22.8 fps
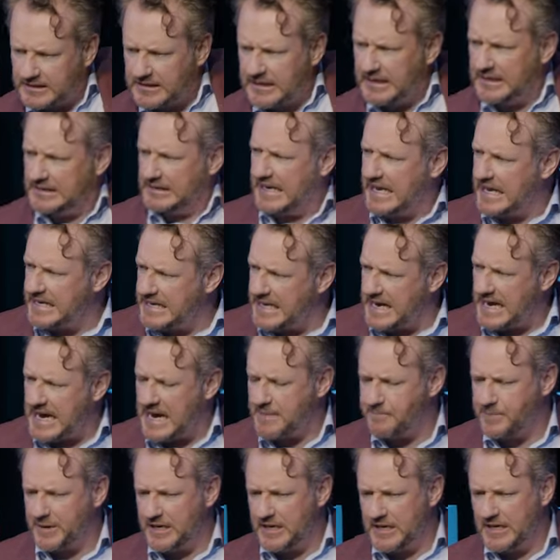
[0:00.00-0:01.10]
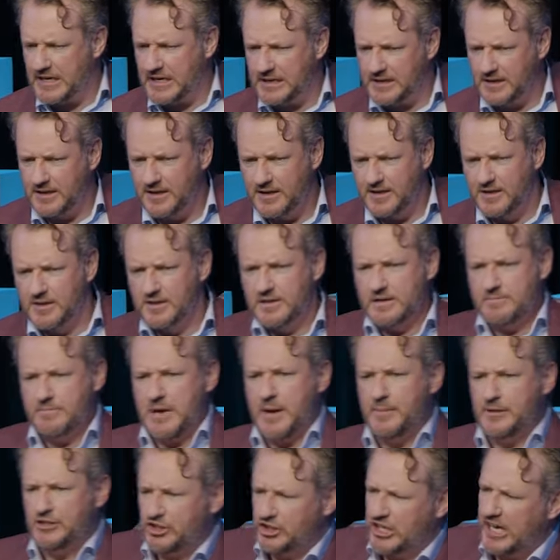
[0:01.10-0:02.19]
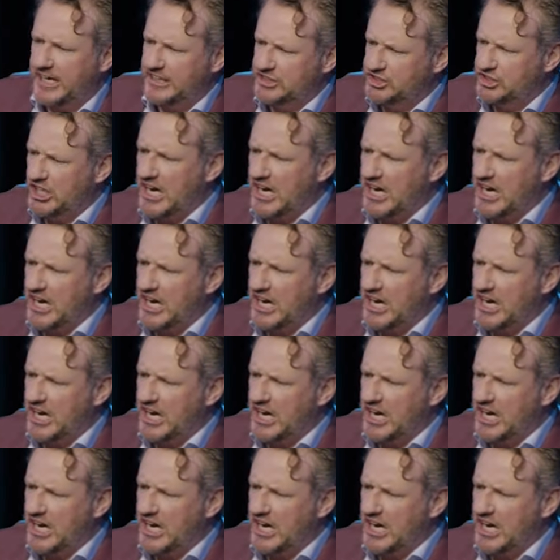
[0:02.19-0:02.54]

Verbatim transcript: of thing that had to happen. Maybe she's got a